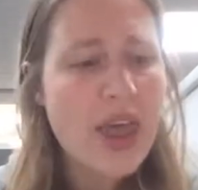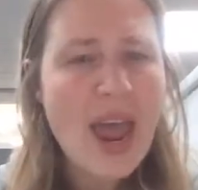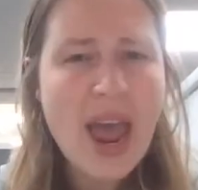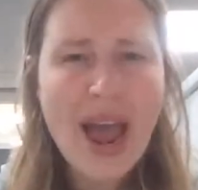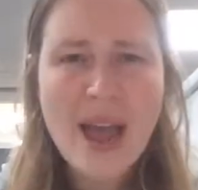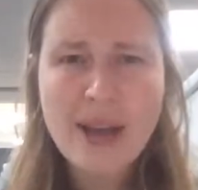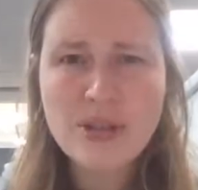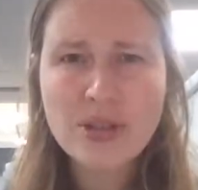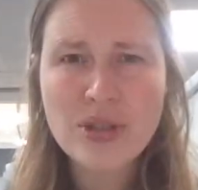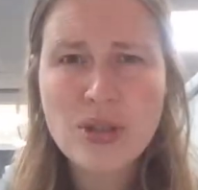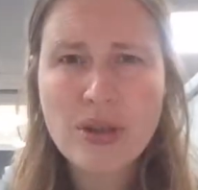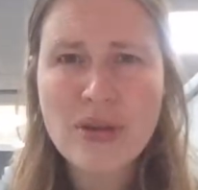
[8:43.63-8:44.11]

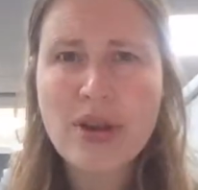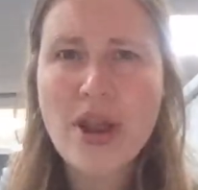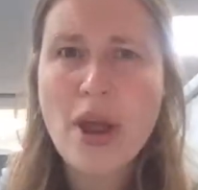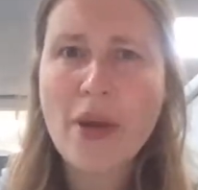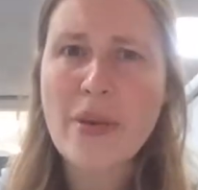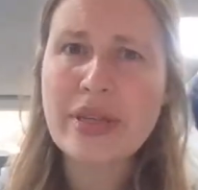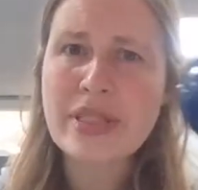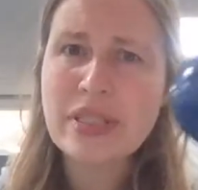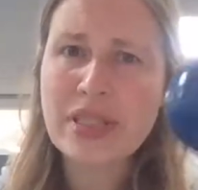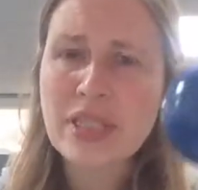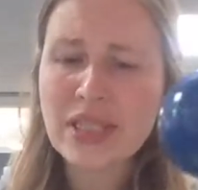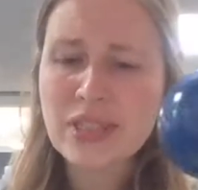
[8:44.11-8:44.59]
How do you know
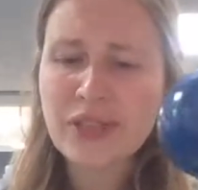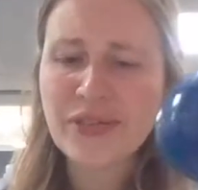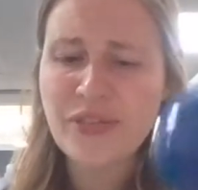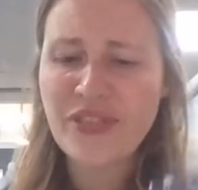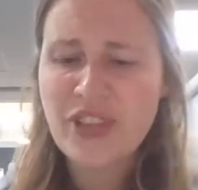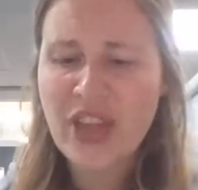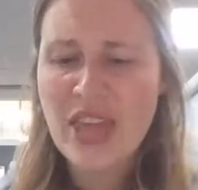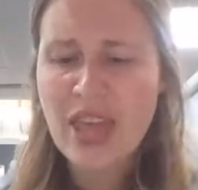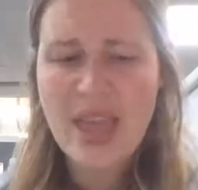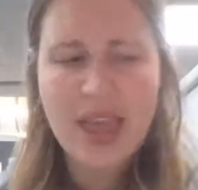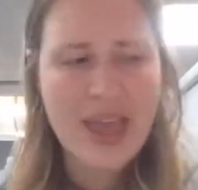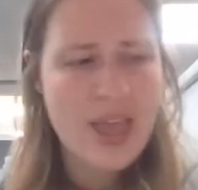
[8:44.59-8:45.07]
it's a
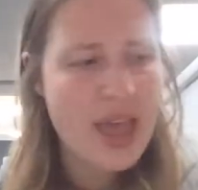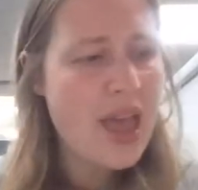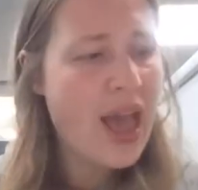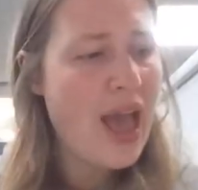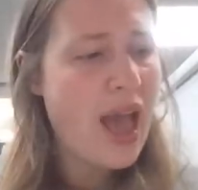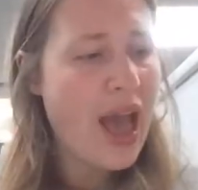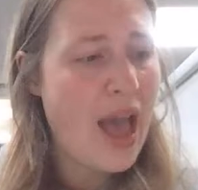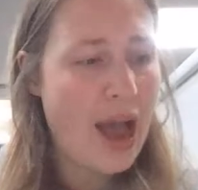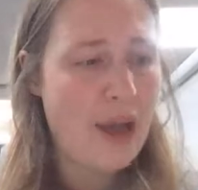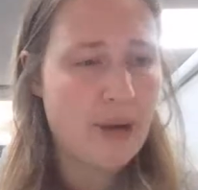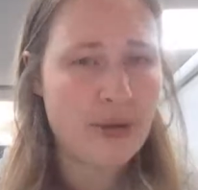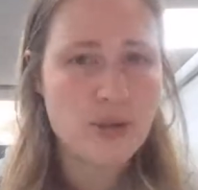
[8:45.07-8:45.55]
sphere?
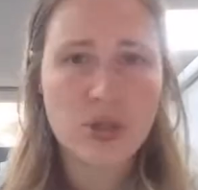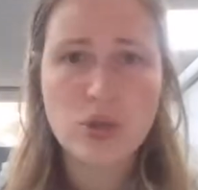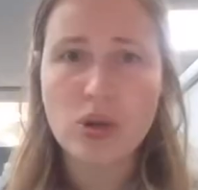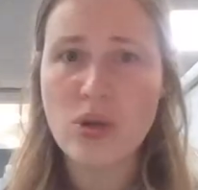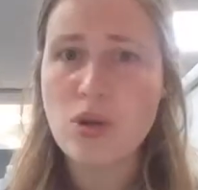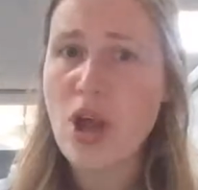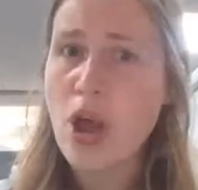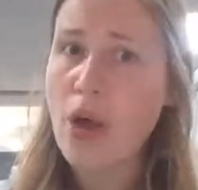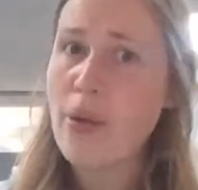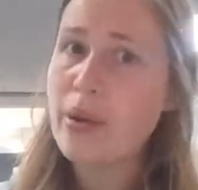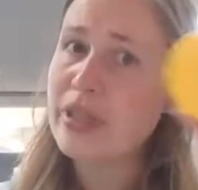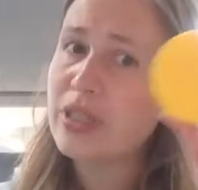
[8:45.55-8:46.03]
How do you
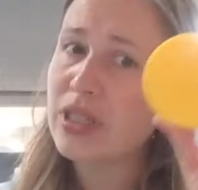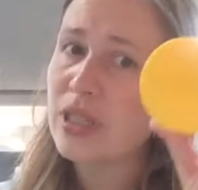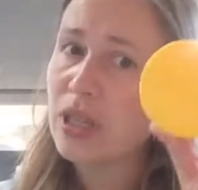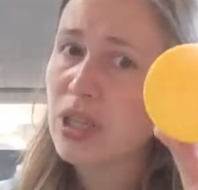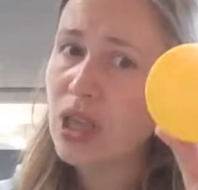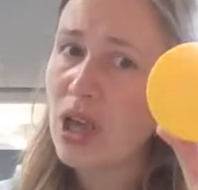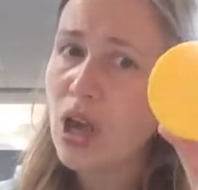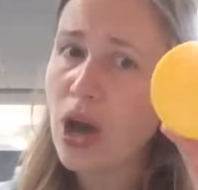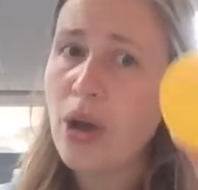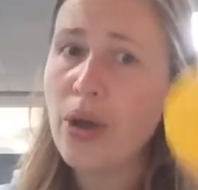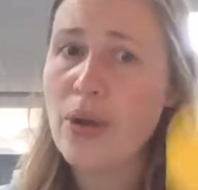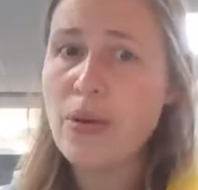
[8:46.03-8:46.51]
know it's a
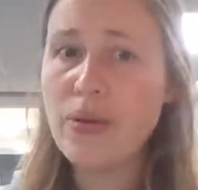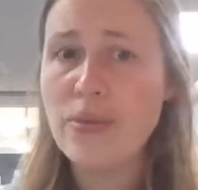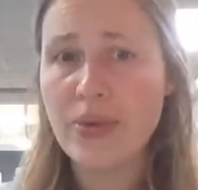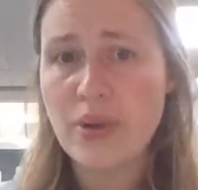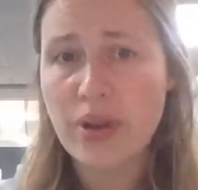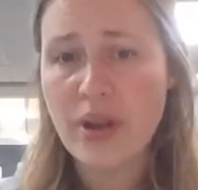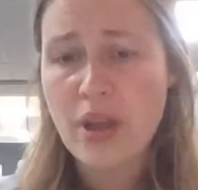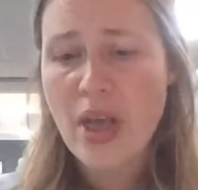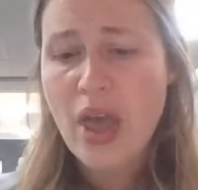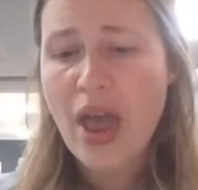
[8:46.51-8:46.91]
cone?